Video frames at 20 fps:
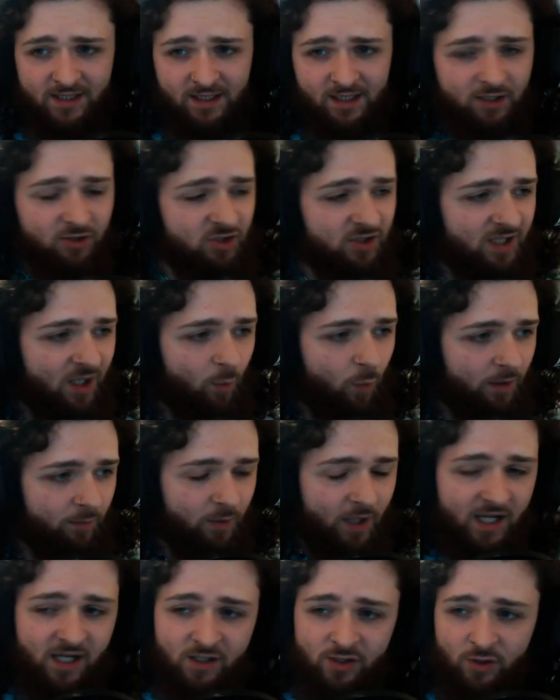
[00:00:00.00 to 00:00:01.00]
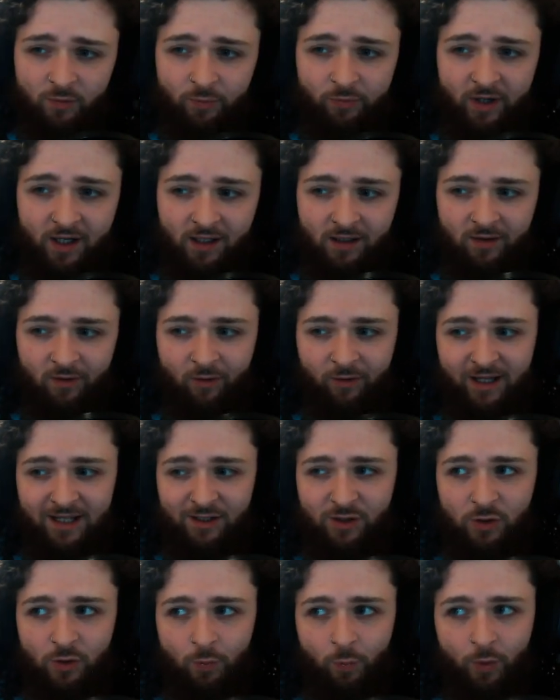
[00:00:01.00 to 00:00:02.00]
Like you just get one 8 cube rank, 8
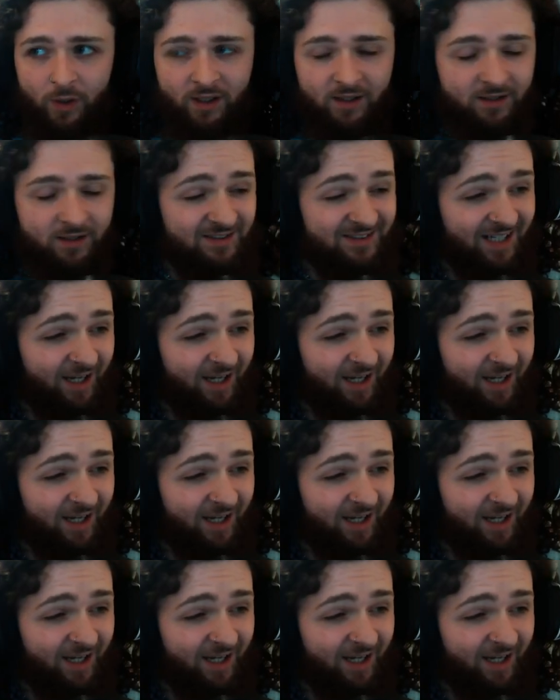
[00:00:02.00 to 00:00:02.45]
cube wins.